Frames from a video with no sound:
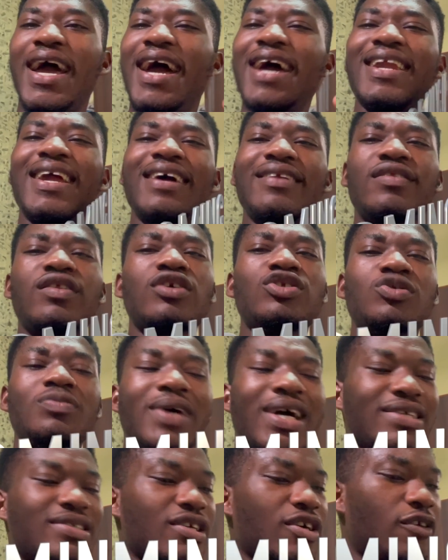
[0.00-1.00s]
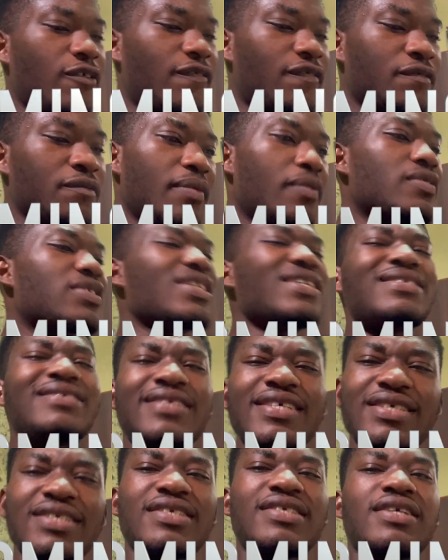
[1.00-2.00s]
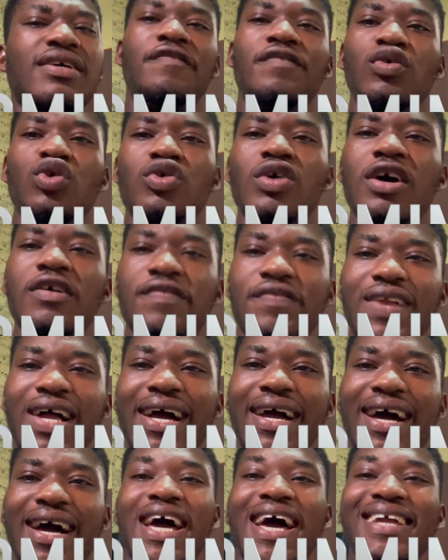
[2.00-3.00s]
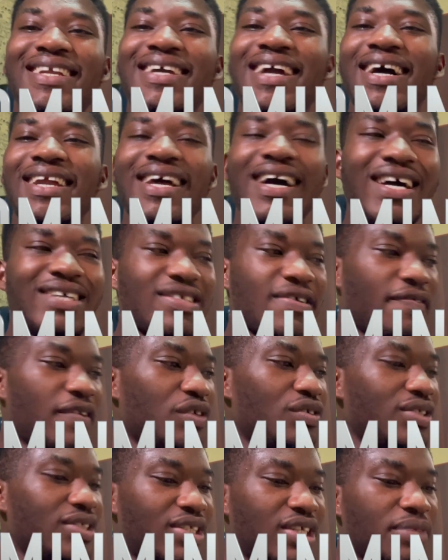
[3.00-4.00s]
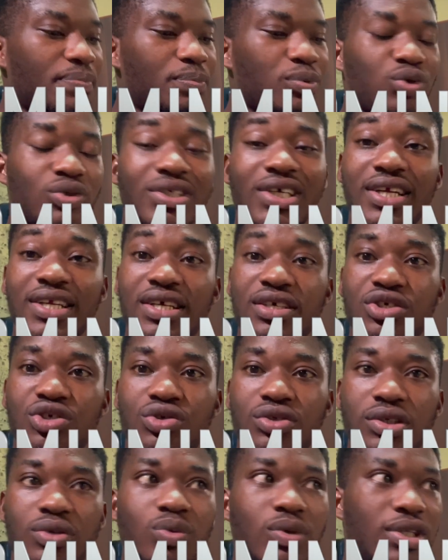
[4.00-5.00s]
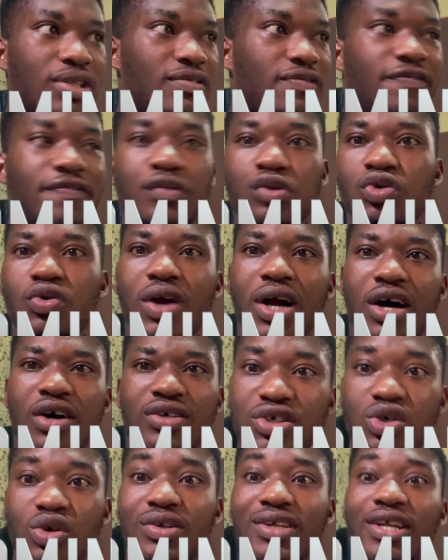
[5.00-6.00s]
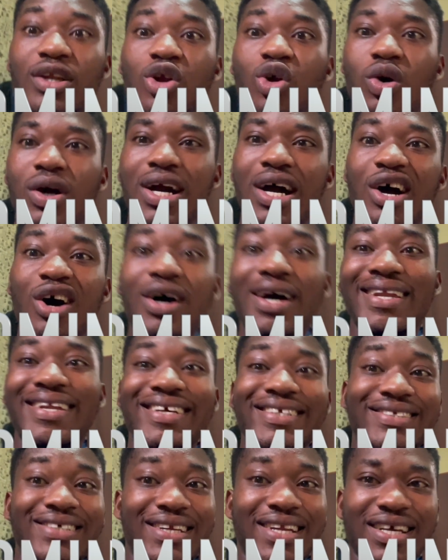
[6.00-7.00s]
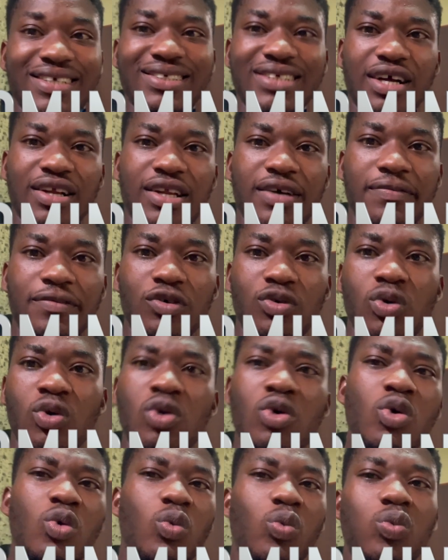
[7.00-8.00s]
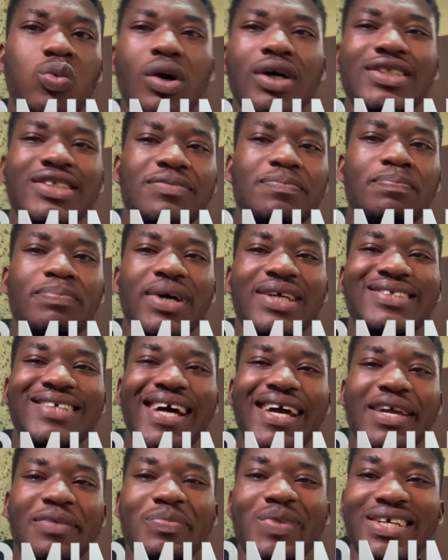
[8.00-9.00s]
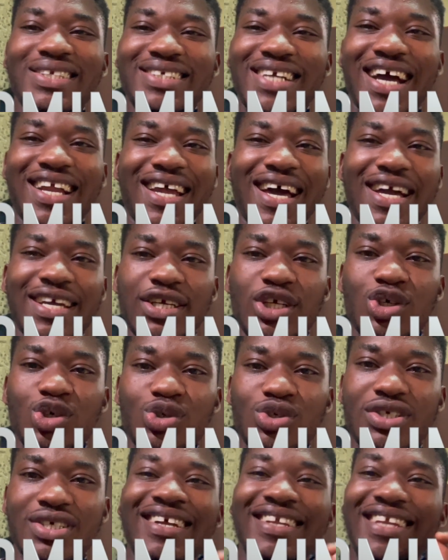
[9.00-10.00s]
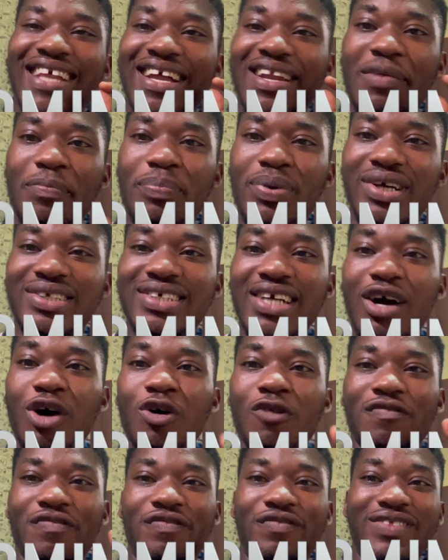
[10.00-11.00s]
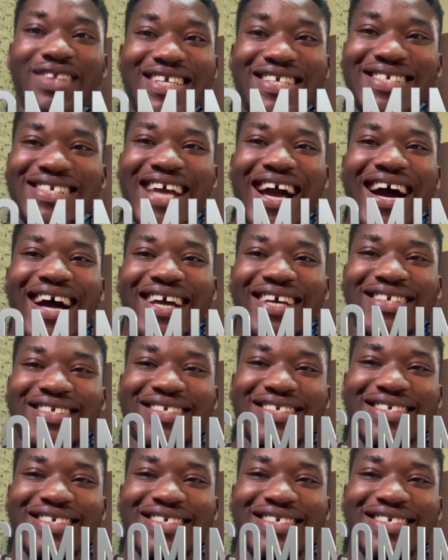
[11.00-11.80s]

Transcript: And I thought to myself, since this is a funeral flyer and Ghana has a very deep-rooted history with funerals on the local and international level, what better image can I use than a picture of these guys?